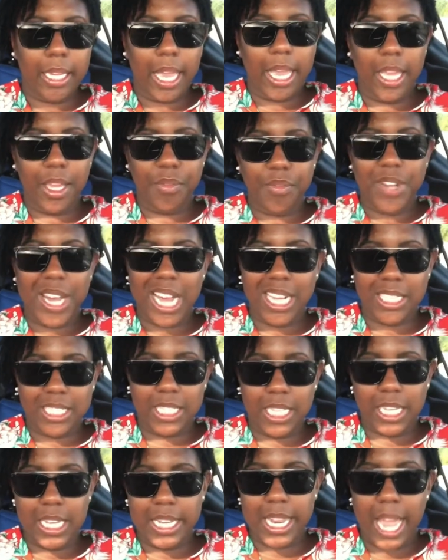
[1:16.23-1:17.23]
If not
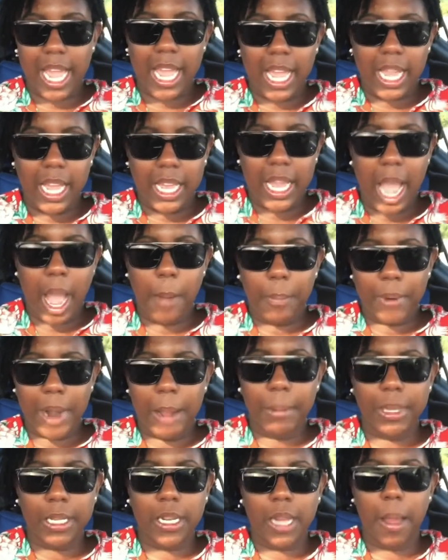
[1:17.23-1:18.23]
today, I'll
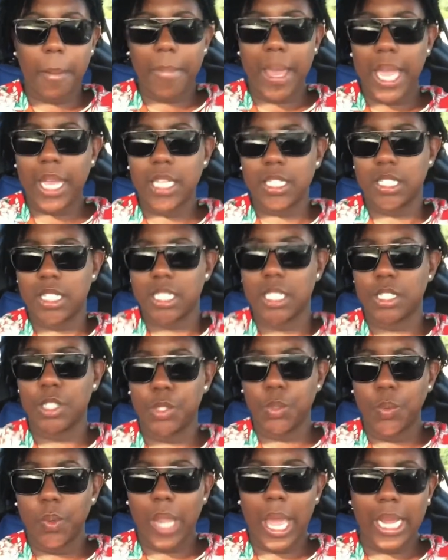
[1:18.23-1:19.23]
probably come back and just
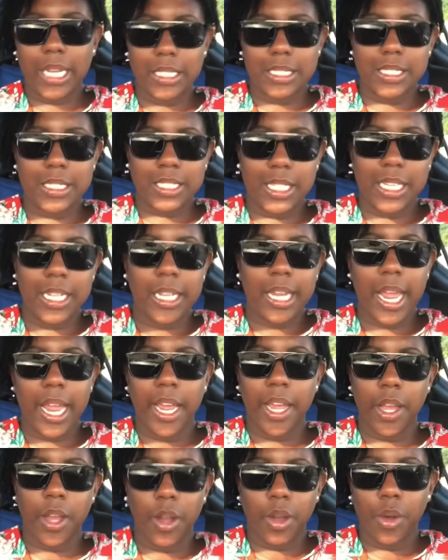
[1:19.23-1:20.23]
do like a sit
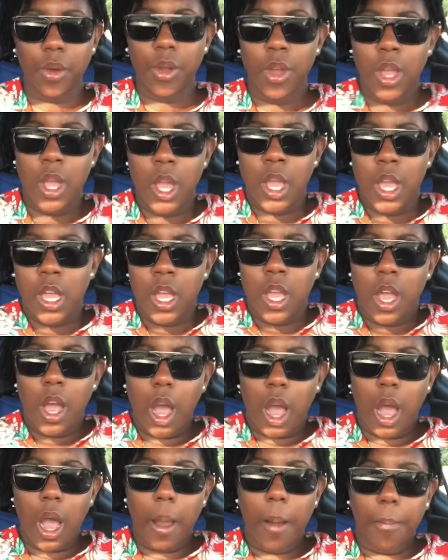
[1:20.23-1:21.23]
down
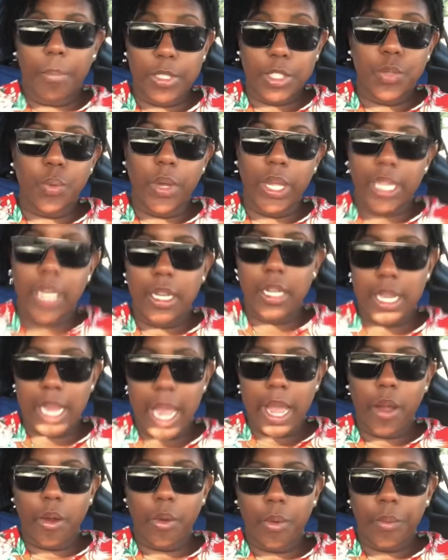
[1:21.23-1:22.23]
uh, between
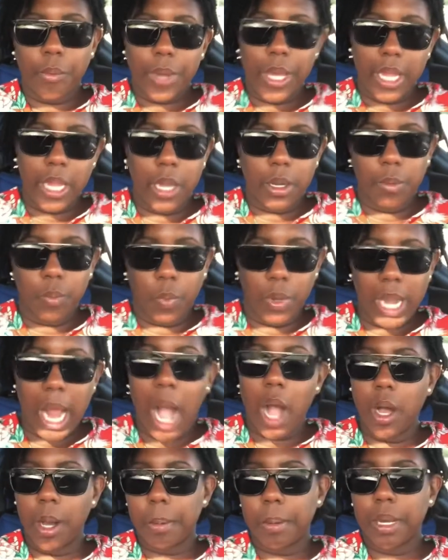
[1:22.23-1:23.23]
now and when I
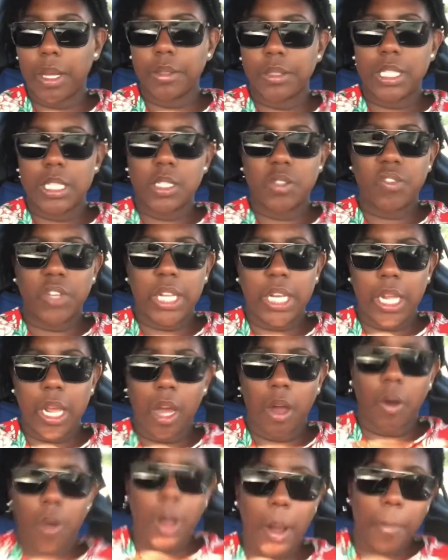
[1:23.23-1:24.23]
upload this
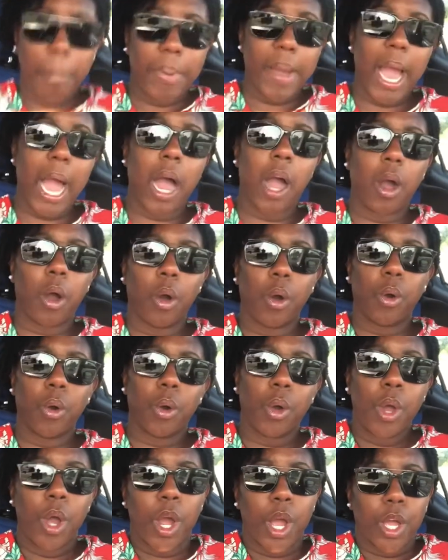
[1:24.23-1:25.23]
video about
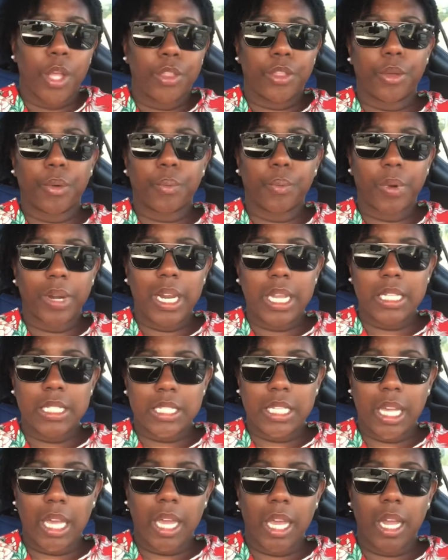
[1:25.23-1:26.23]
the
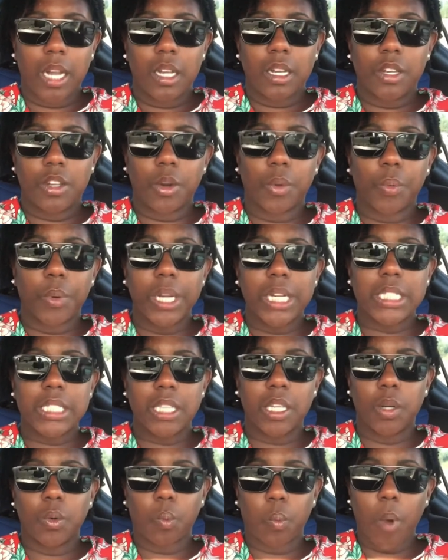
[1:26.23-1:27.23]
reason the
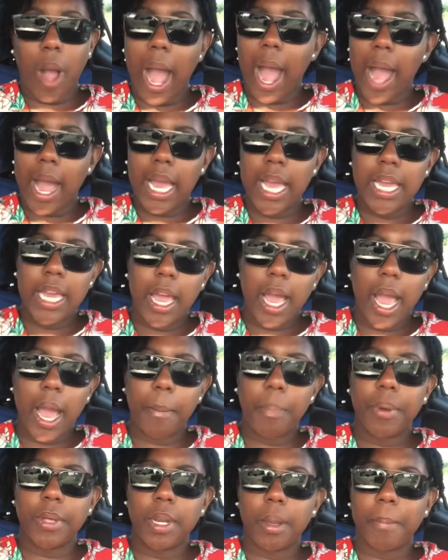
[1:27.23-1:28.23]
reason why I
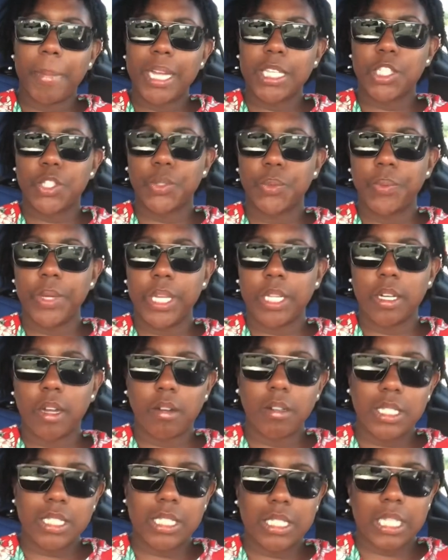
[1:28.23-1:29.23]
put in my two week
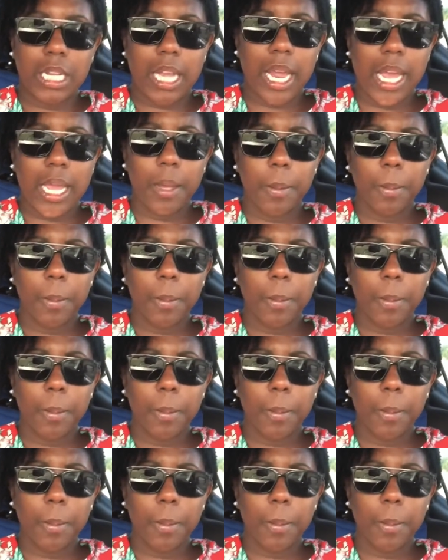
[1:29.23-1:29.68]
notice today